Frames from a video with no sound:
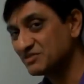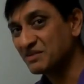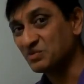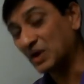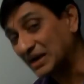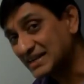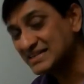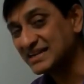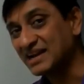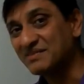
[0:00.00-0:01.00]
we have to
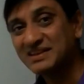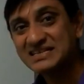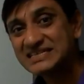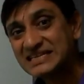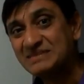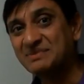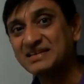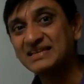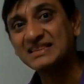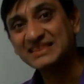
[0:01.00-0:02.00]
understand where the team
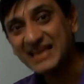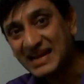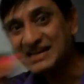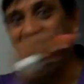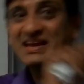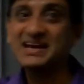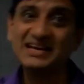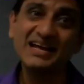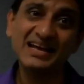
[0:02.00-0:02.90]
is and then create